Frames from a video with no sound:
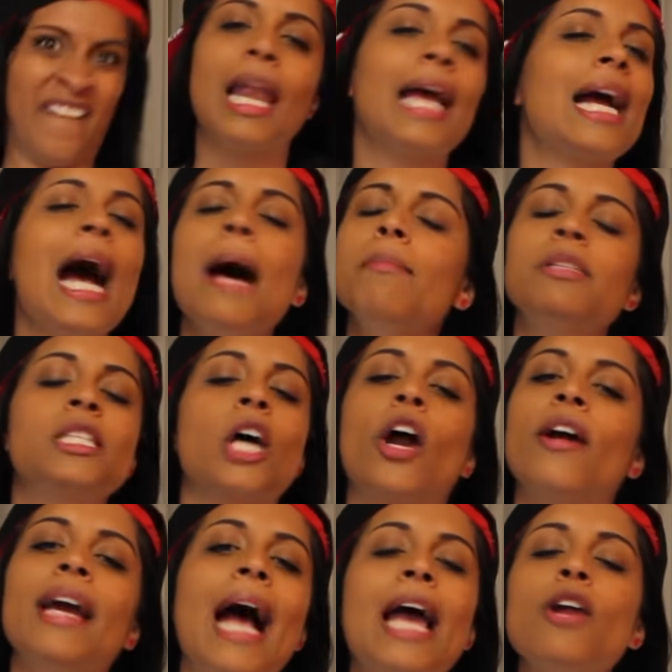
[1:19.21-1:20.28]
I'm
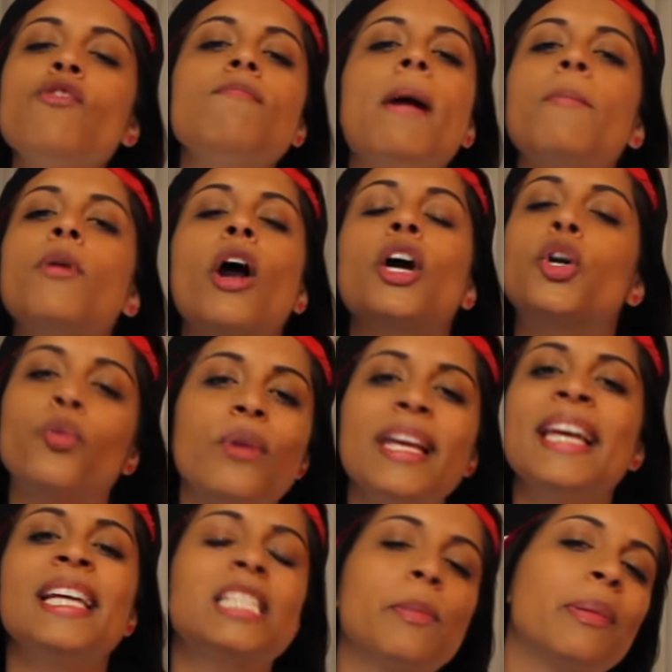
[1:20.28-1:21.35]
sorry, I don't remember
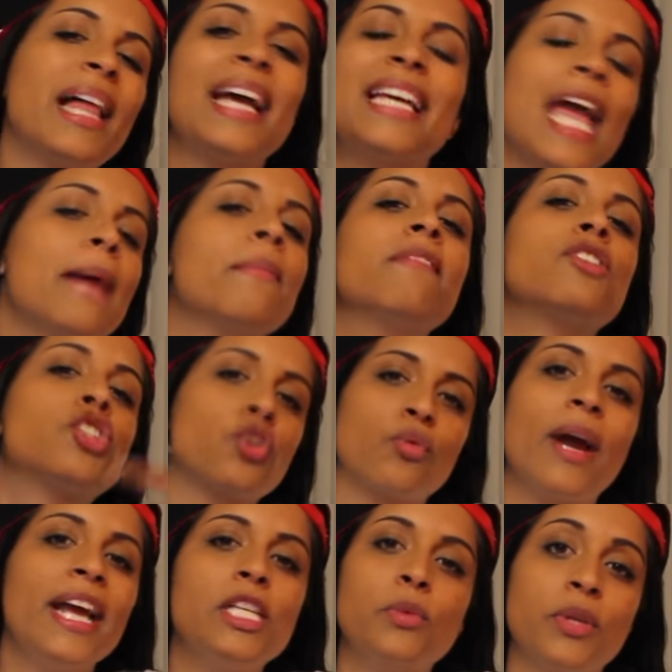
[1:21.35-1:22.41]
agreeing to play a game of
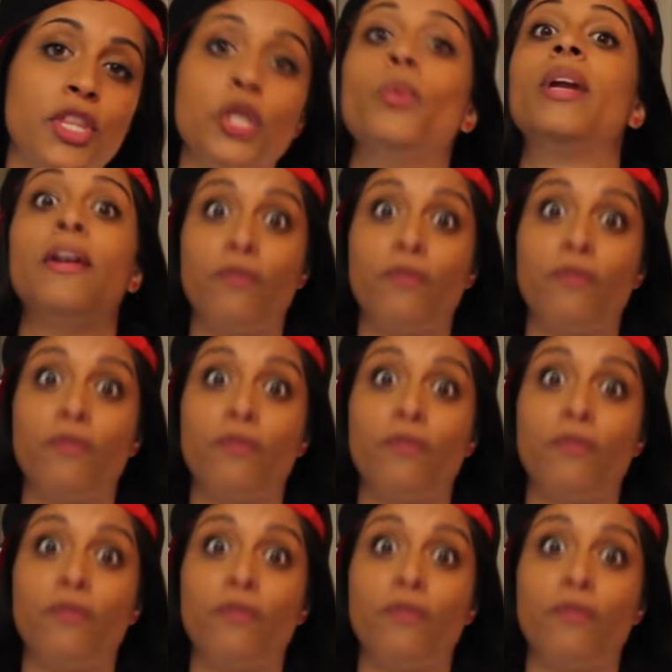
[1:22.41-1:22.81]
charades with you,